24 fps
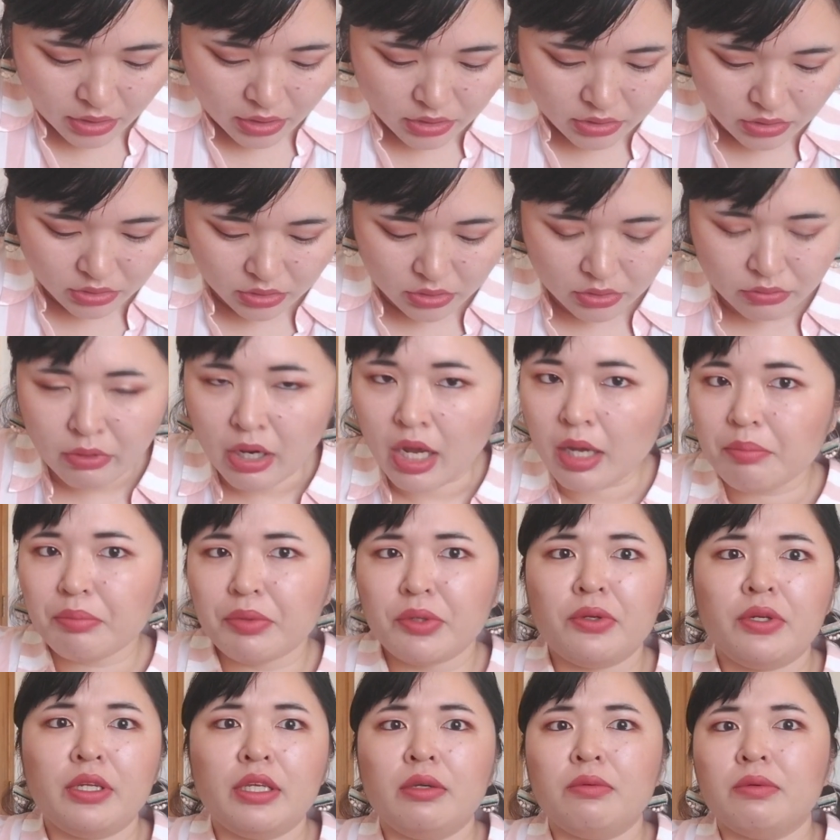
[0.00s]
Surratt
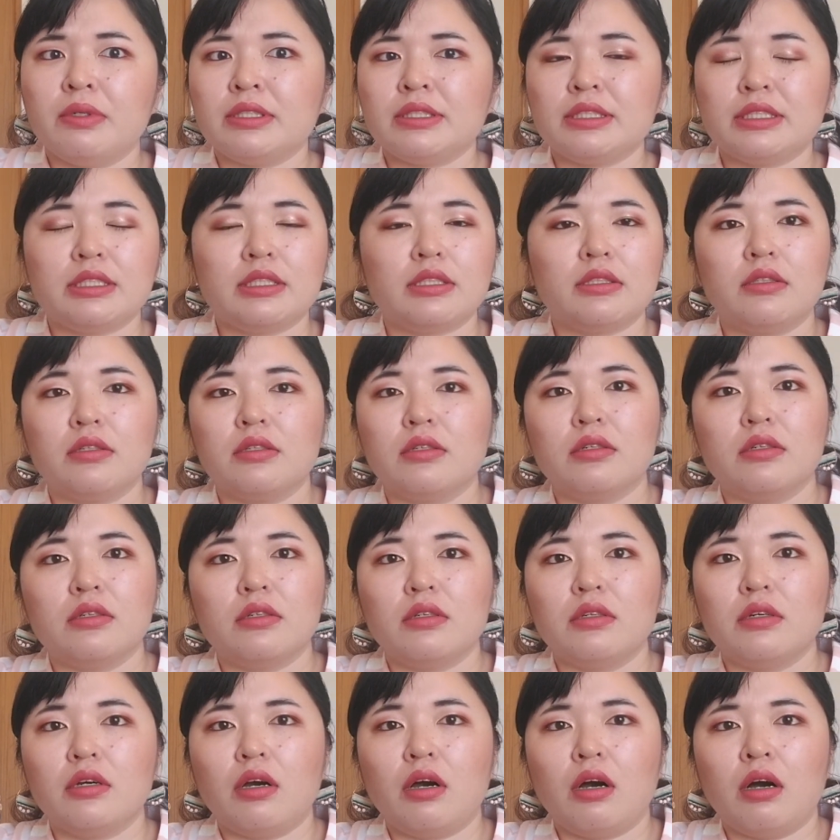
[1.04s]
Beauty was
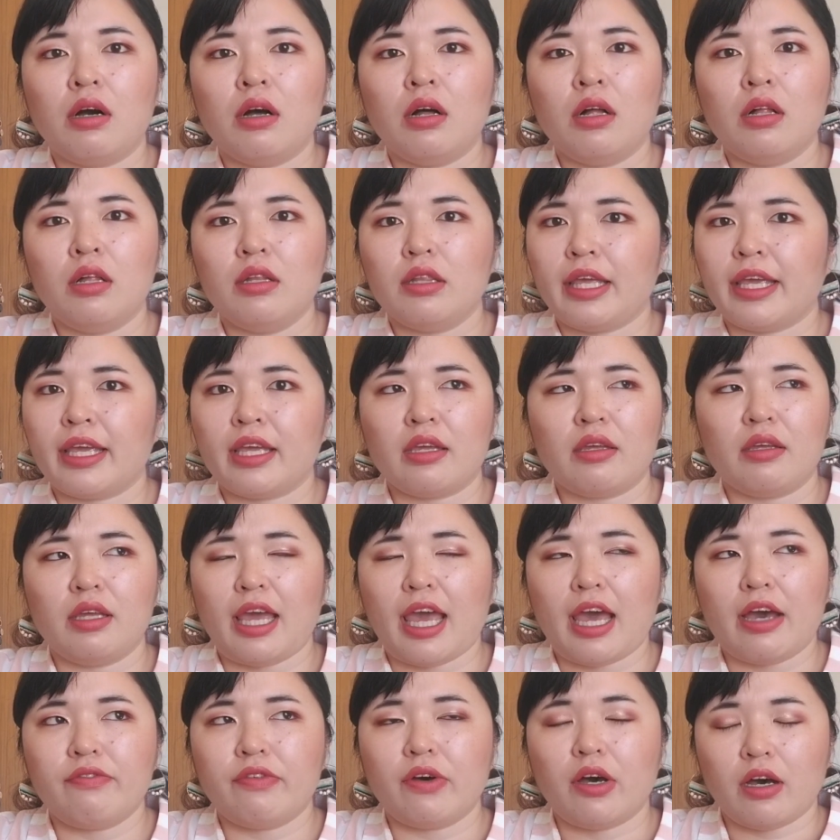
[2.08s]
all like
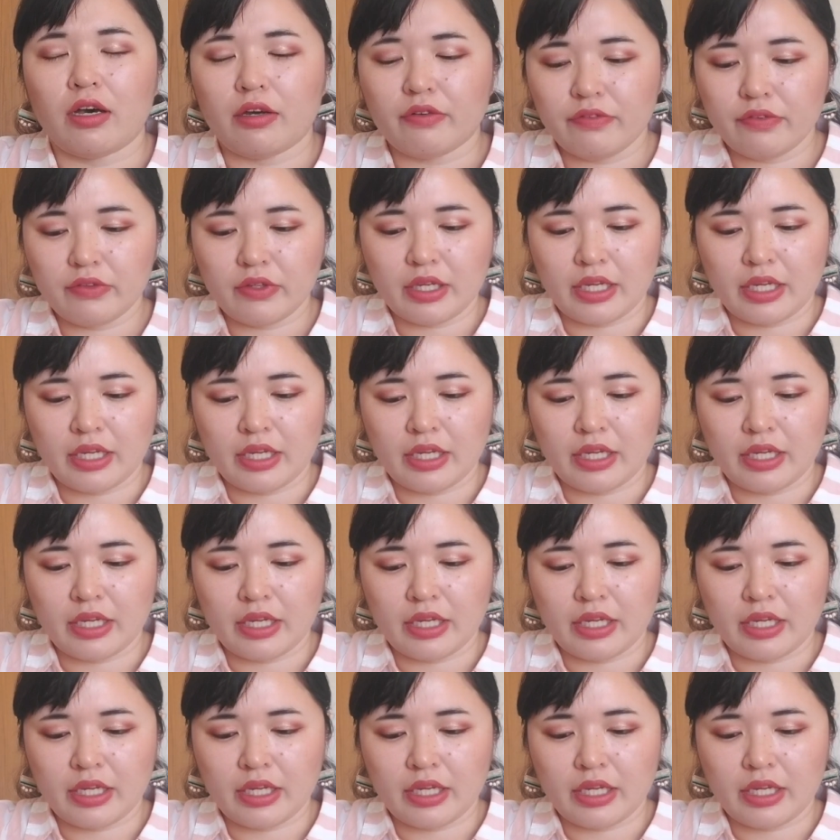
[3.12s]
half off.